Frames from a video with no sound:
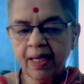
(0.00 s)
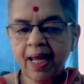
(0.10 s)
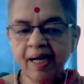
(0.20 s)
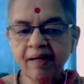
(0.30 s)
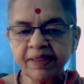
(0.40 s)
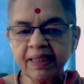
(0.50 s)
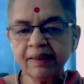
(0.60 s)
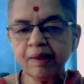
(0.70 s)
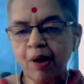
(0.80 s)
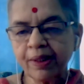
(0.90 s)
and within
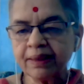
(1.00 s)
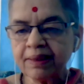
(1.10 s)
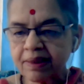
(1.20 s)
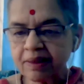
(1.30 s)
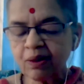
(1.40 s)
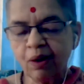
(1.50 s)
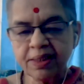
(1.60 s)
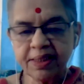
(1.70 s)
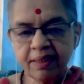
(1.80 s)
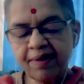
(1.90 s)
the body, this is called
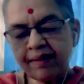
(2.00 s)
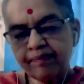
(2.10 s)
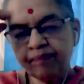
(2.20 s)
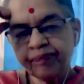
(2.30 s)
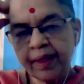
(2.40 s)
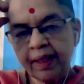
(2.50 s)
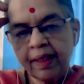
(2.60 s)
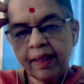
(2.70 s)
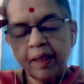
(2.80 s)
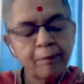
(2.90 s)
Jiva.
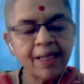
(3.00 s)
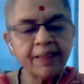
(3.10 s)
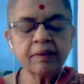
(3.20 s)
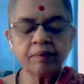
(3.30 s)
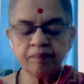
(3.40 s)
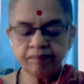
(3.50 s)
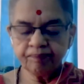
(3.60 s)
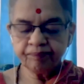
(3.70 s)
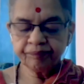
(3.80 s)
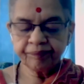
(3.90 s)
But
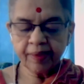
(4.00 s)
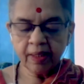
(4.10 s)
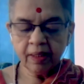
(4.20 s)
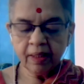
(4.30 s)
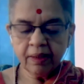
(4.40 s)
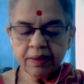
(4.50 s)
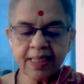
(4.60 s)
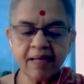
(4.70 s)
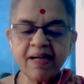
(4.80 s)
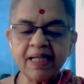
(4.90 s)

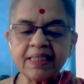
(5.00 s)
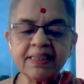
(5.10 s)
Charvakas